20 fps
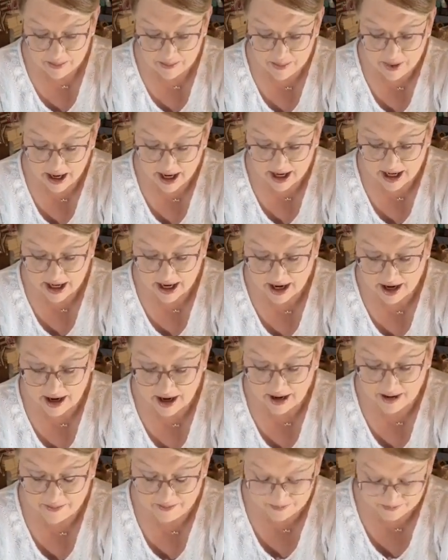But
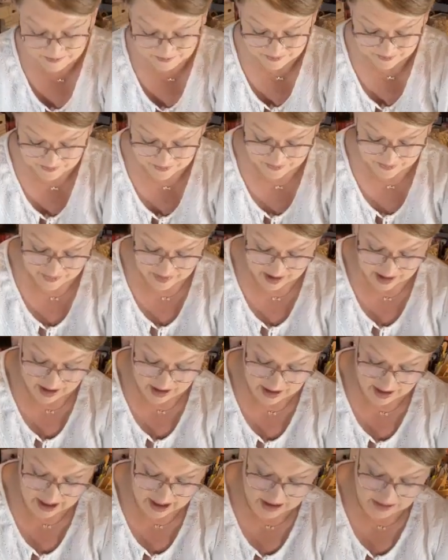I
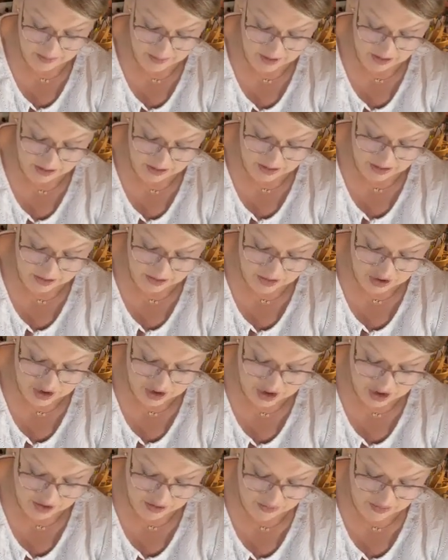need to put a little
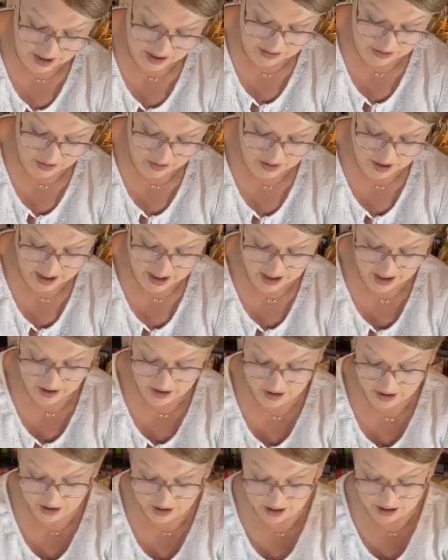shell right through
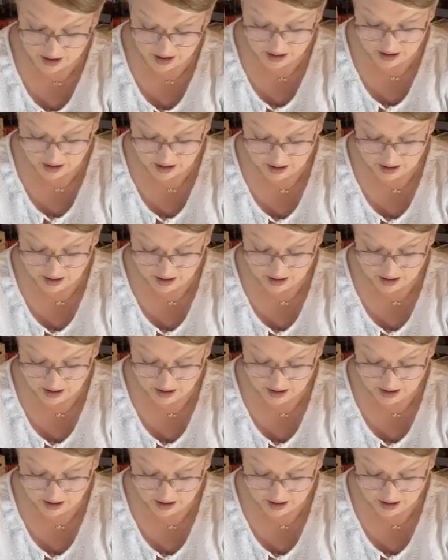here.